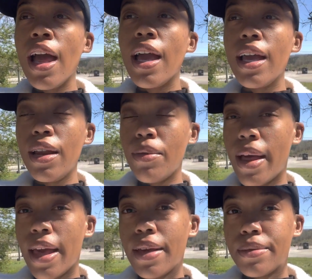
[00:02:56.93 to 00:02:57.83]

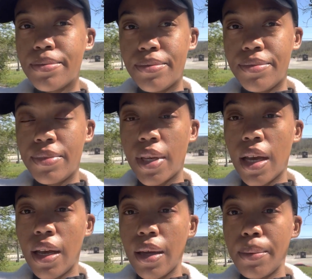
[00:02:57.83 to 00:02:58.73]
Anyway,
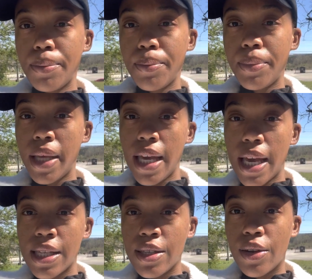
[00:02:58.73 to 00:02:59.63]
but
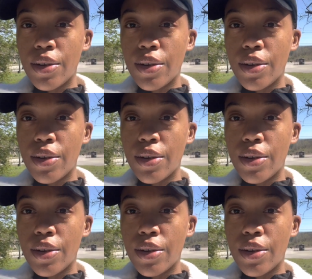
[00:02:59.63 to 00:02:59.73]
yeah, so